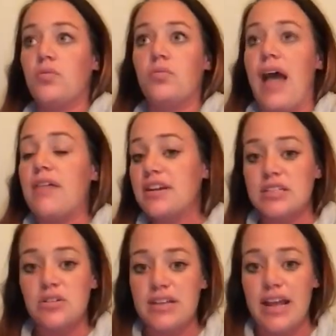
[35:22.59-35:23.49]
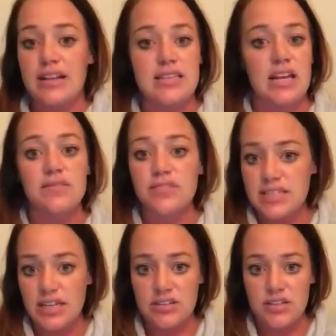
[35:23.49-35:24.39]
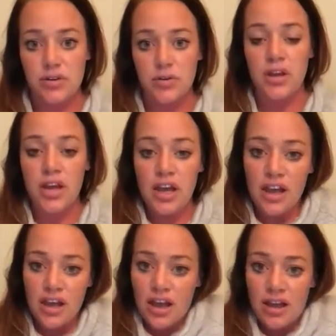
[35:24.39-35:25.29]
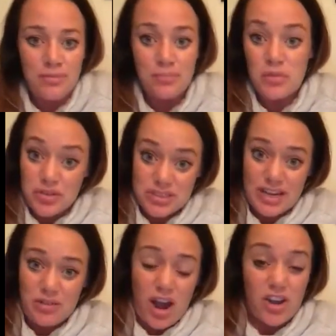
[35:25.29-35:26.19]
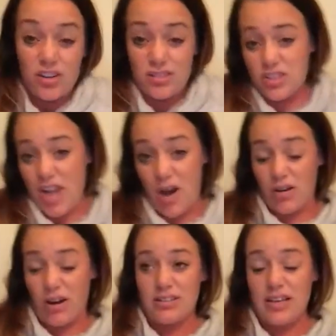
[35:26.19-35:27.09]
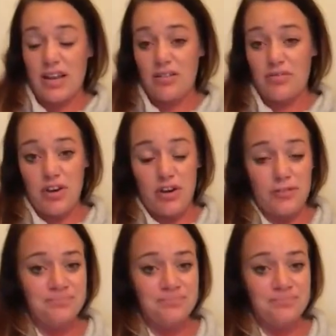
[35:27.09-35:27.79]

Every single day, instead of listening to music while you're in the shower, instead of, you know,